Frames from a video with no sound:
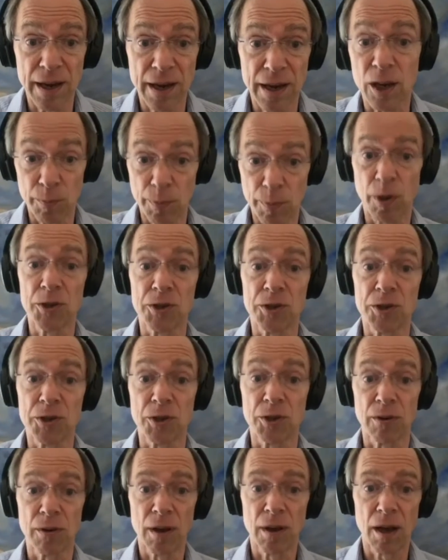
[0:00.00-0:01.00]
and a
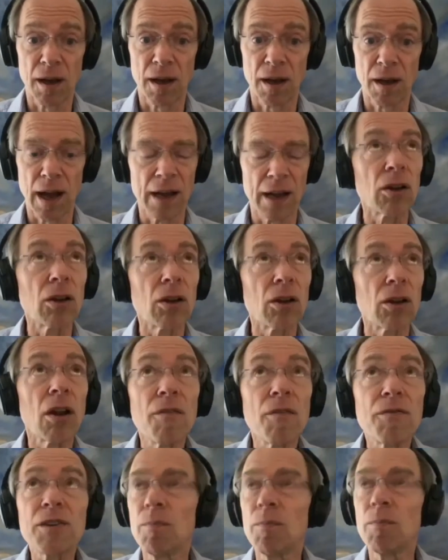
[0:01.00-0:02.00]
composer. Uh, I
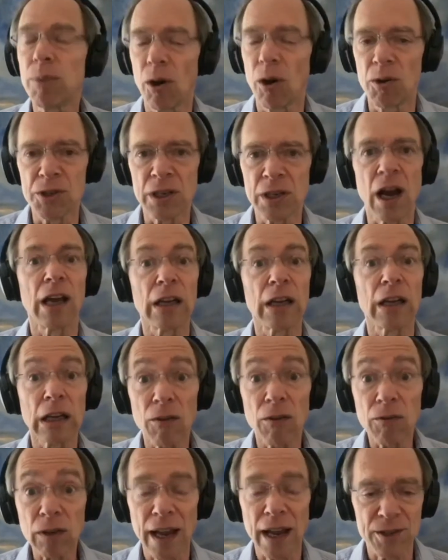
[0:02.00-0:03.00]
loved composing. I
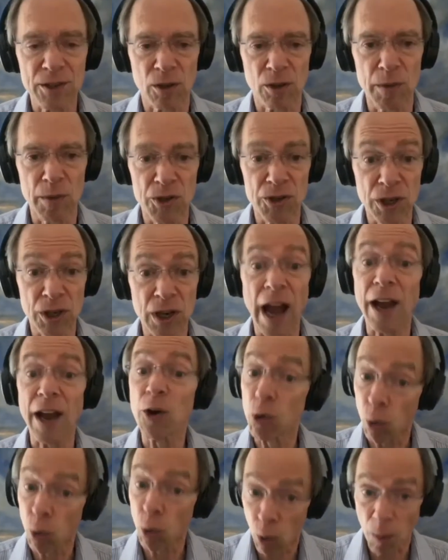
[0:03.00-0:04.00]
loved classical music.
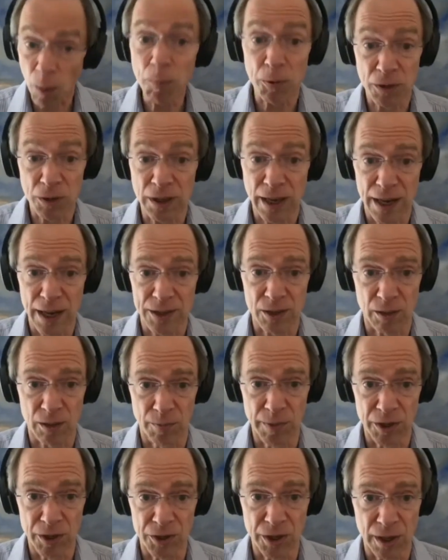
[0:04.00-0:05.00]
I grew up with
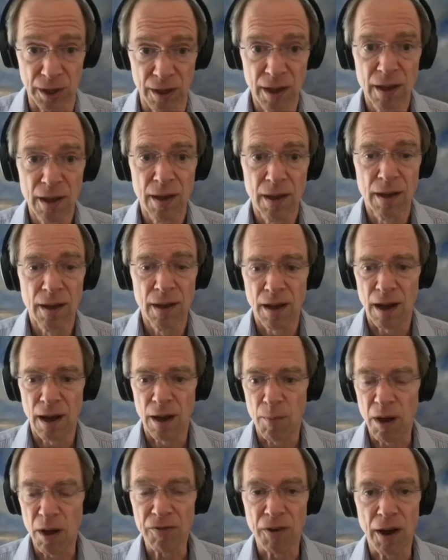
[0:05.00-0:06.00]
classical music.
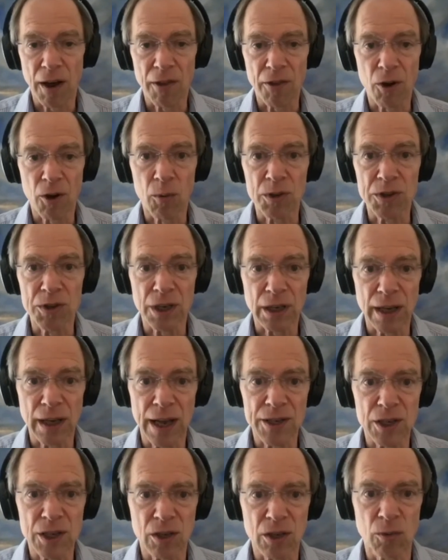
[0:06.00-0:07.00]
Uh, my father was a
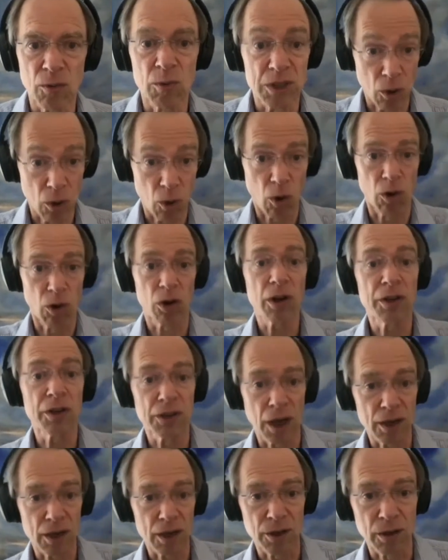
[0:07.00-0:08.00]
classic, was a choral
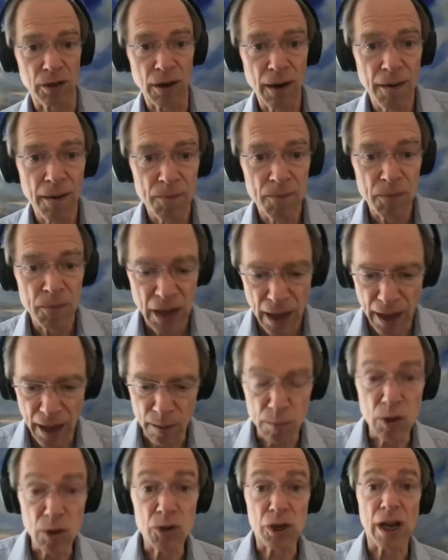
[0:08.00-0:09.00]
conductor
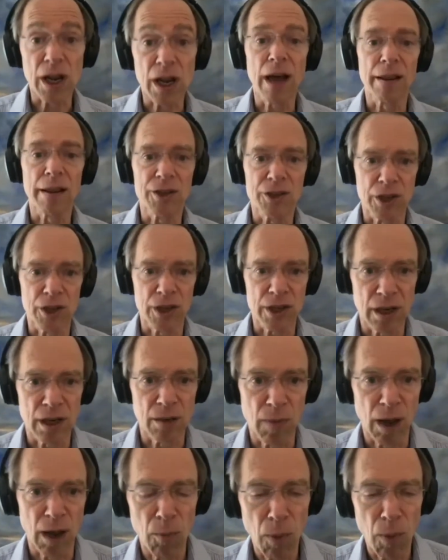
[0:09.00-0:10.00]
and a musicologist,
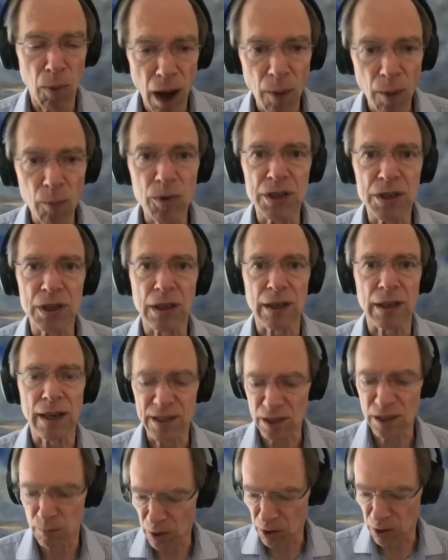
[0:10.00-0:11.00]
and my mom was in
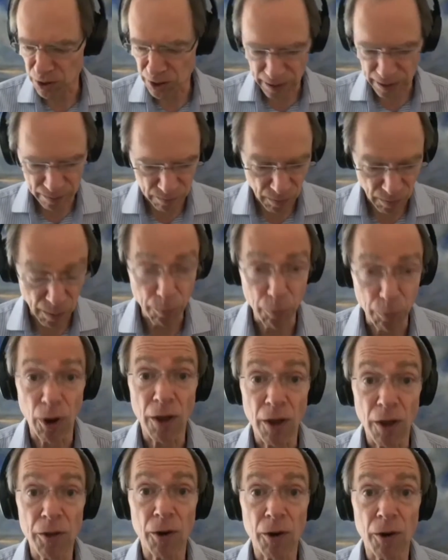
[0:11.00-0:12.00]
classical music, and my
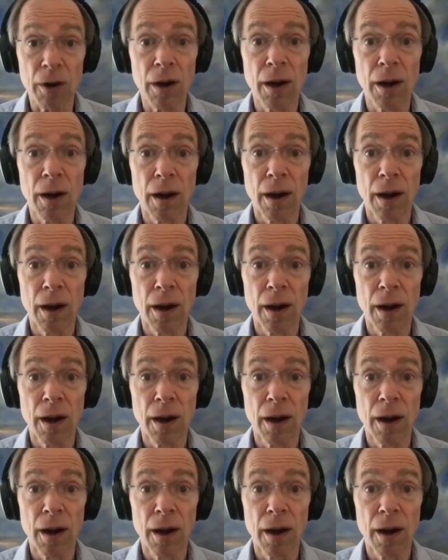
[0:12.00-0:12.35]
brother